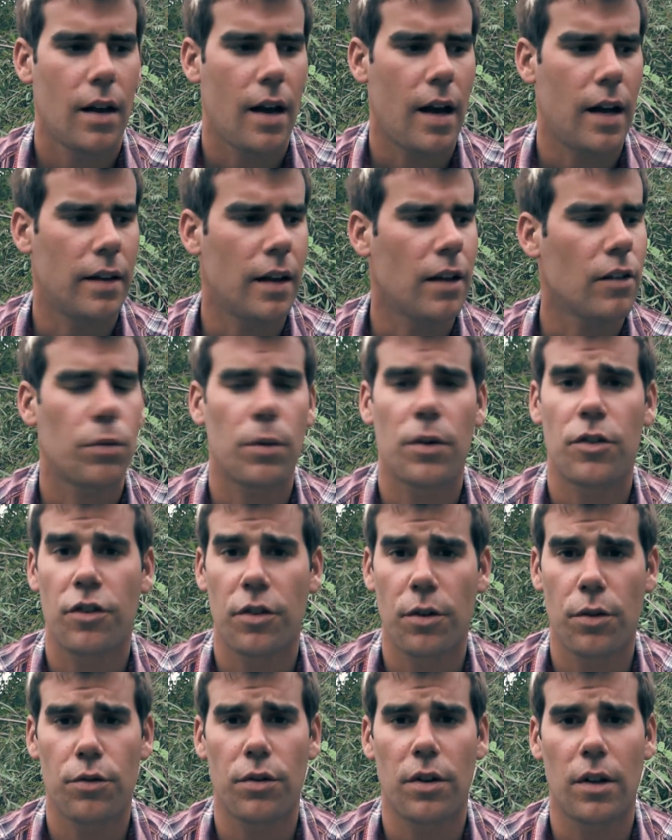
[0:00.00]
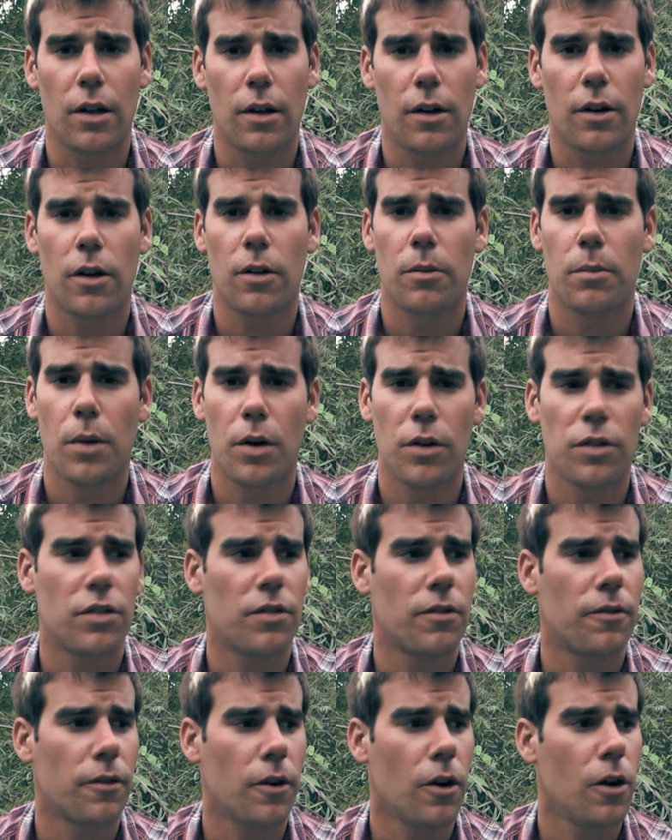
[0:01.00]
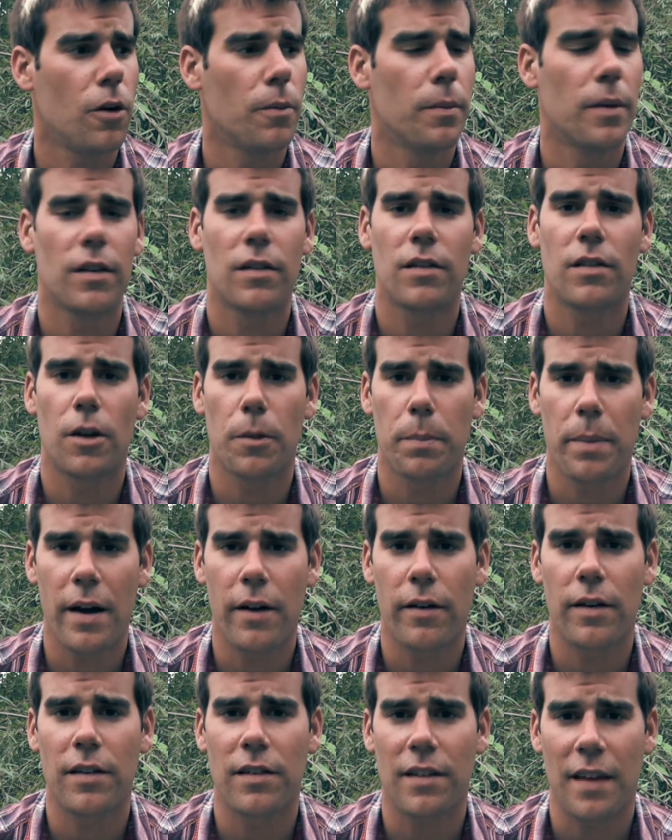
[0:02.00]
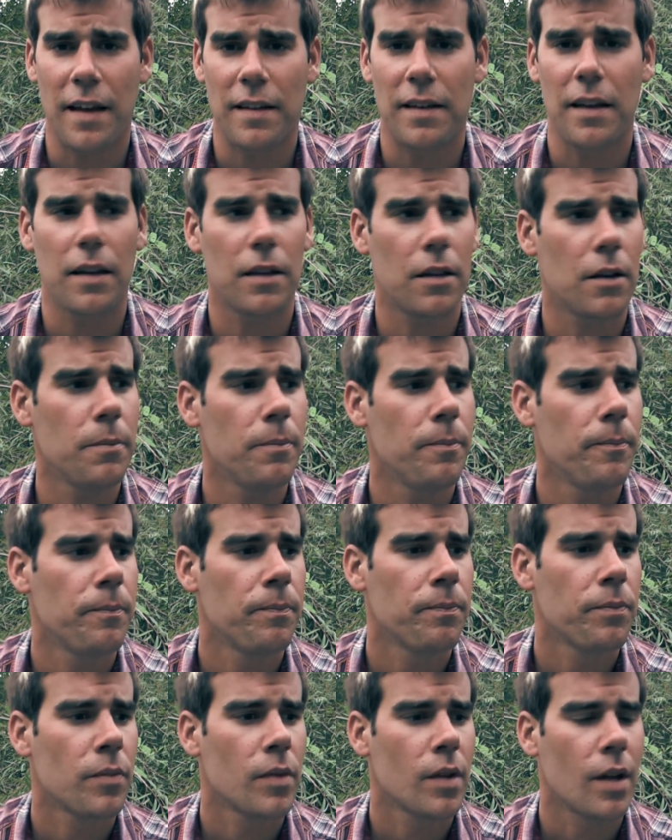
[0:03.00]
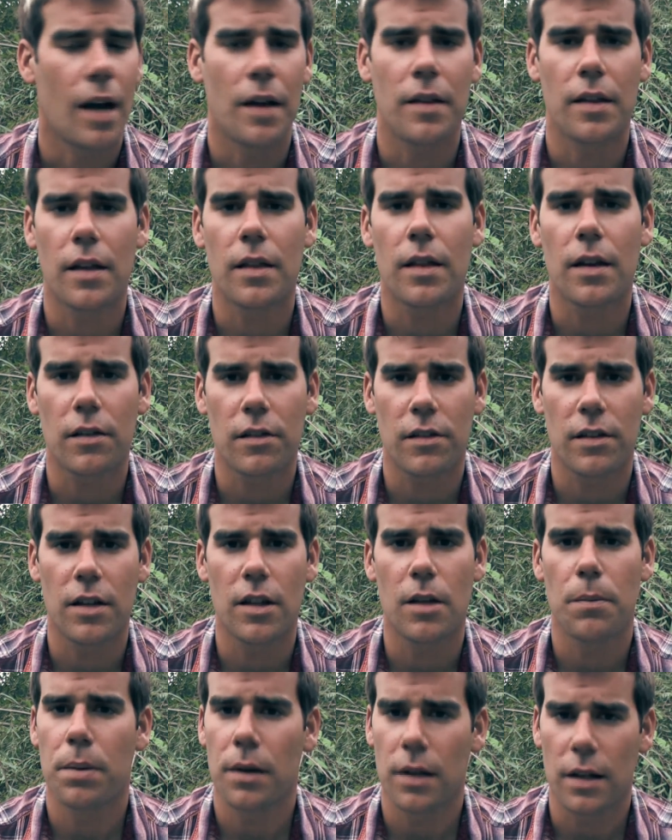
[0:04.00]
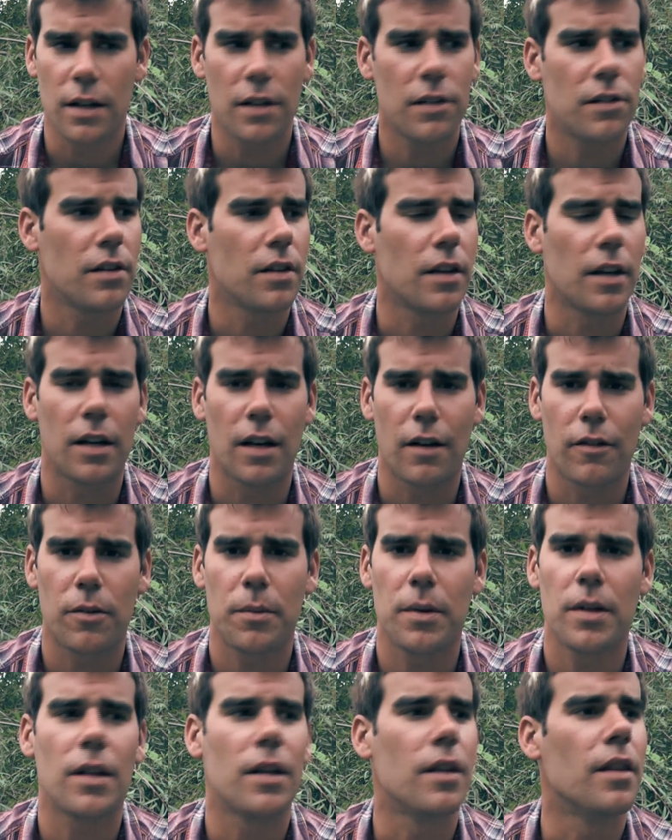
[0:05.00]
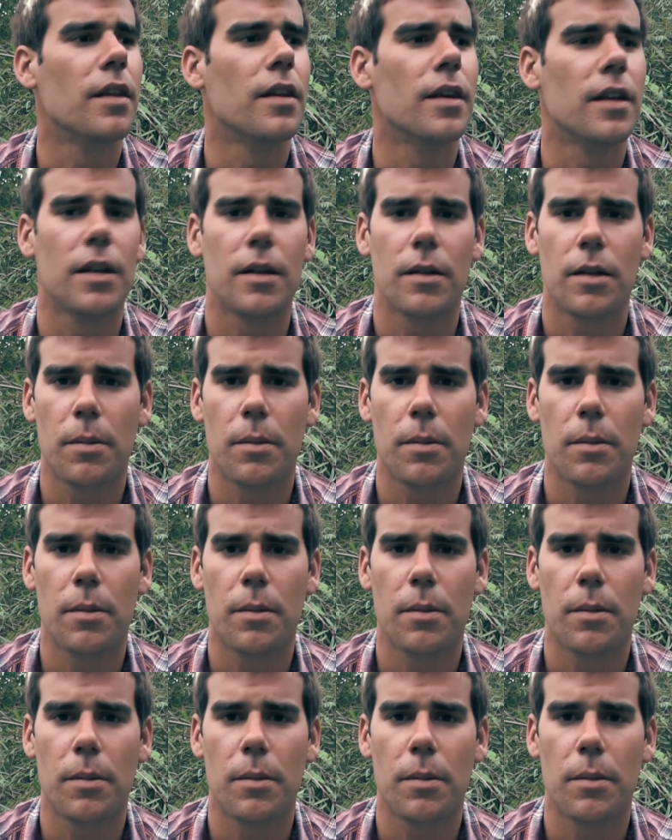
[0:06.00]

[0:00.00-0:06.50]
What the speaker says: and that's where children learn most from, is their parents hitting them, and then they see the police and the government and the